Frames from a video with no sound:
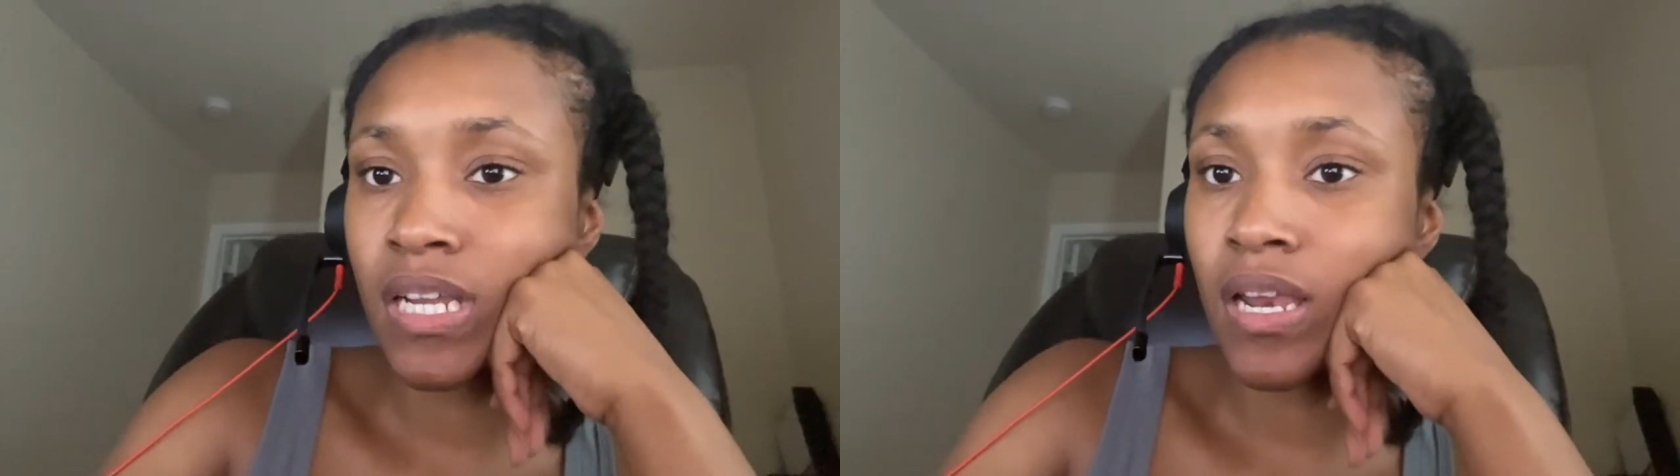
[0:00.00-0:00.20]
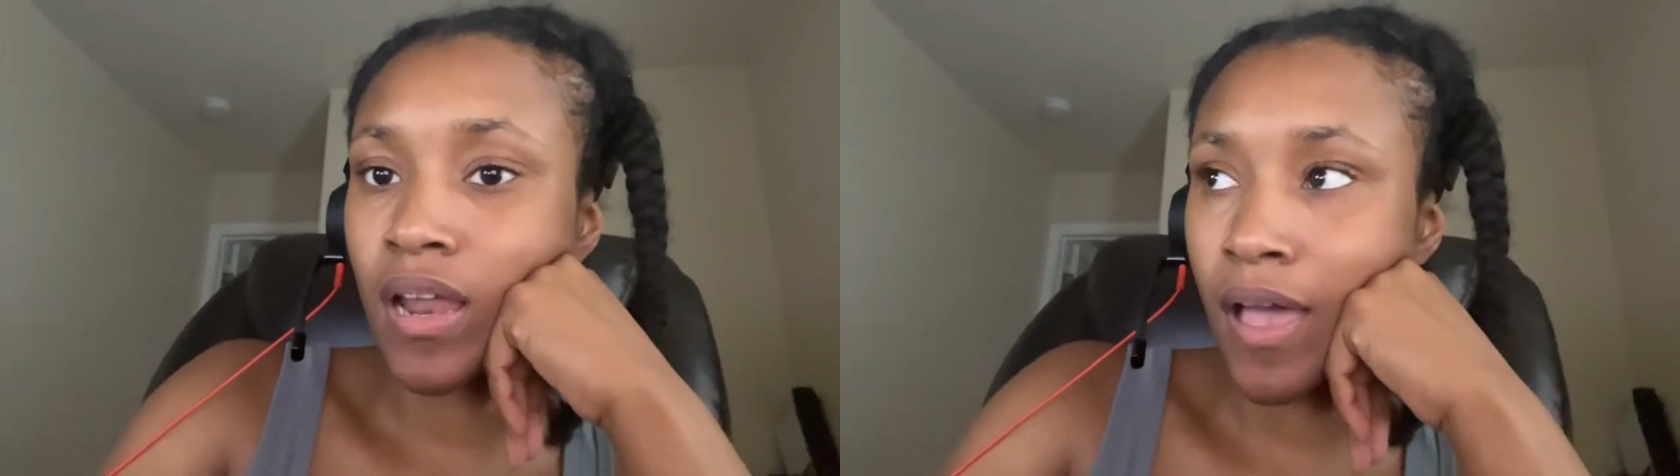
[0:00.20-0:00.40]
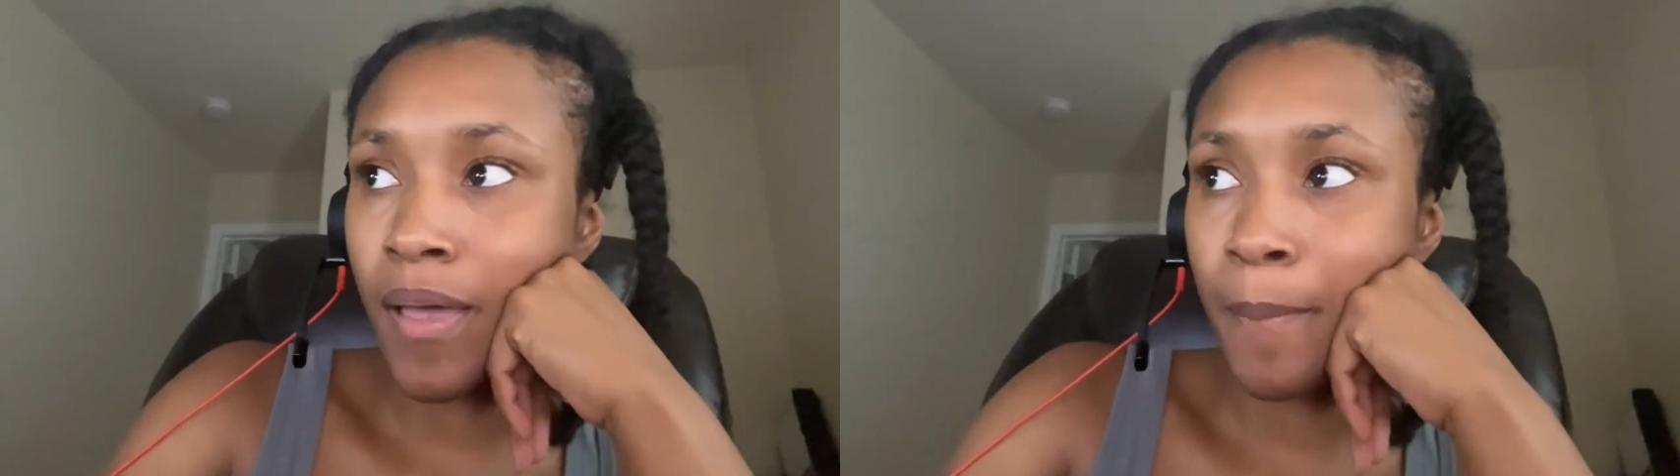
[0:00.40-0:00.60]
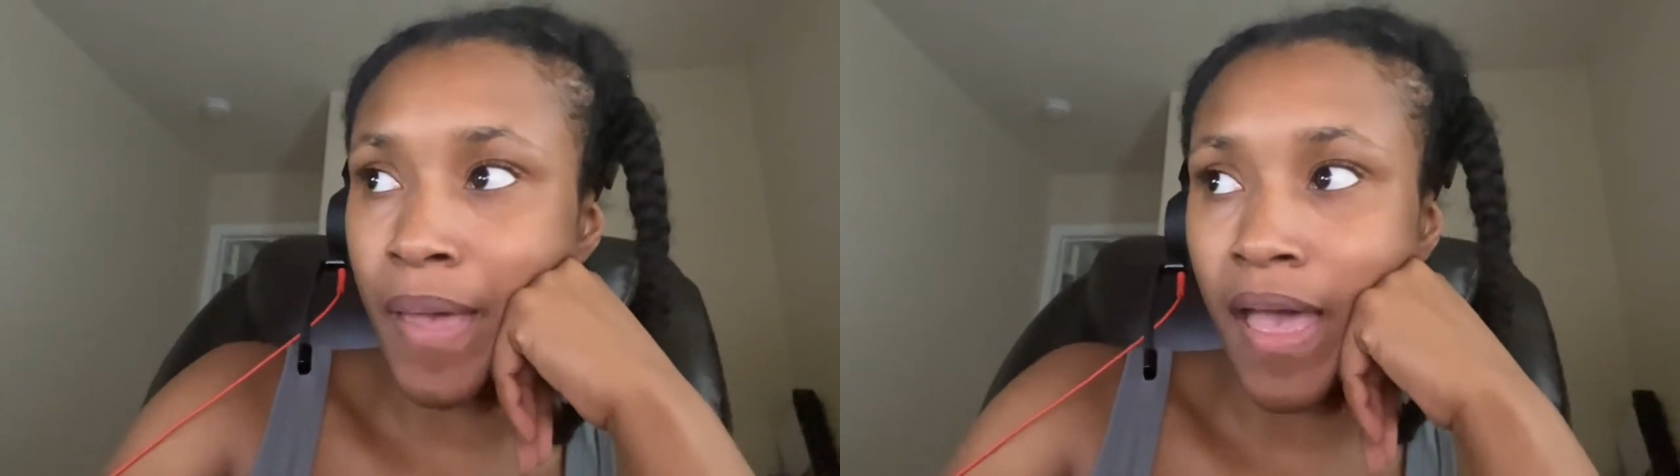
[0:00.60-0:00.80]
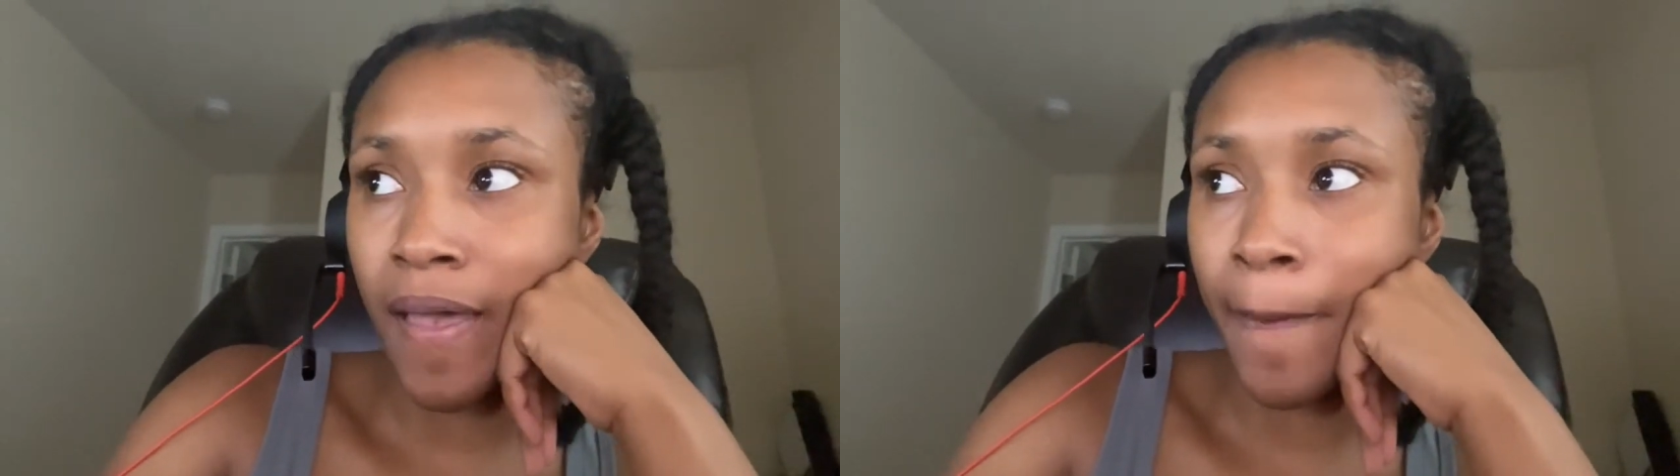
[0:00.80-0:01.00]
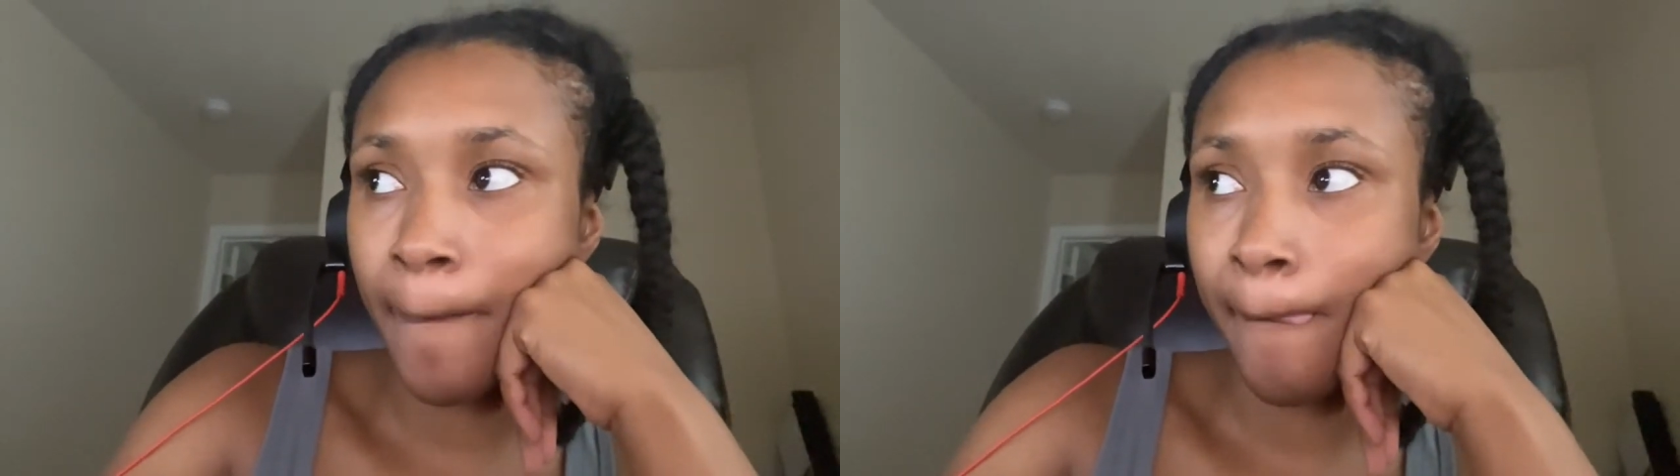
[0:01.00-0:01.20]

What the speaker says: not bad